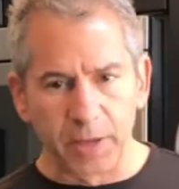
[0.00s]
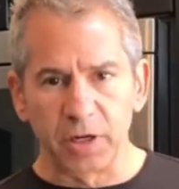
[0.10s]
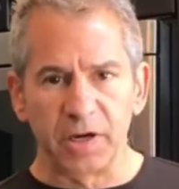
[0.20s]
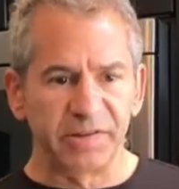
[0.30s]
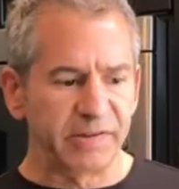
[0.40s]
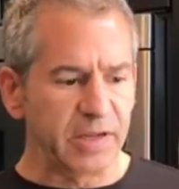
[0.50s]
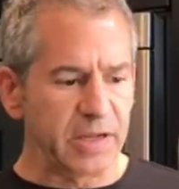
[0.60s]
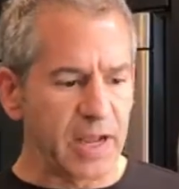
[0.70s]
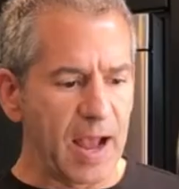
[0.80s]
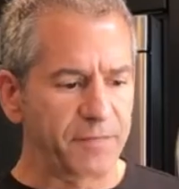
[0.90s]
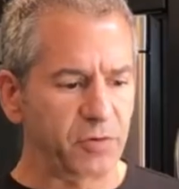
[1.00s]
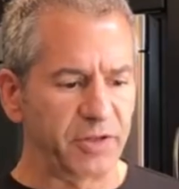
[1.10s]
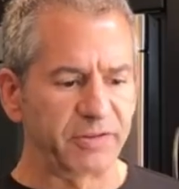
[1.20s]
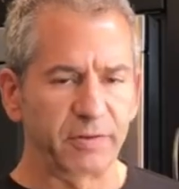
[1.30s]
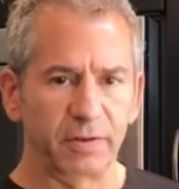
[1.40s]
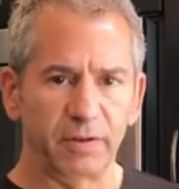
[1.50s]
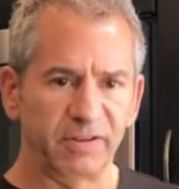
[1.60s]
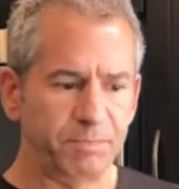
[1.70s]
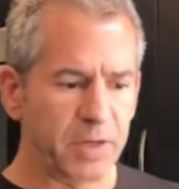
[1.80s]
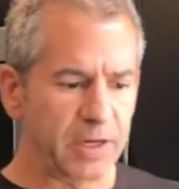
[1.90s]
and you're going to see after it's
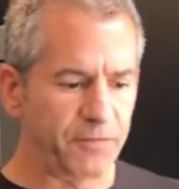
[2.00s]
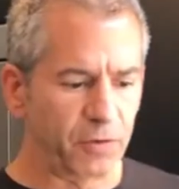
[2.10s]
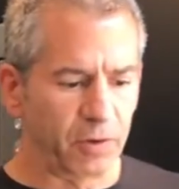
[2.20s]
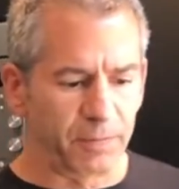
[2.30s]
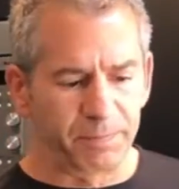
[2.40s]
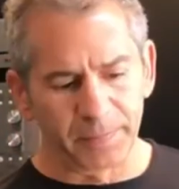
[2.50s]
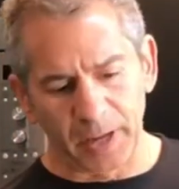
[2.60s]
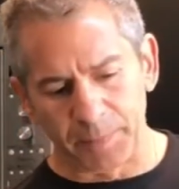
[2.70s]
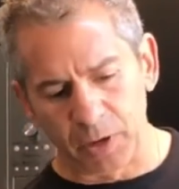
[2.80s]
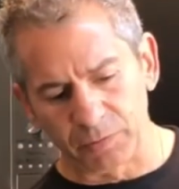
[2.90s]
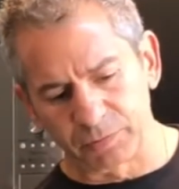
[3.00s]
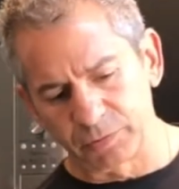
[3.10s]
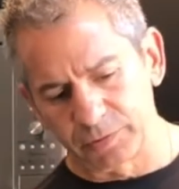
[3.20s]
spinning for about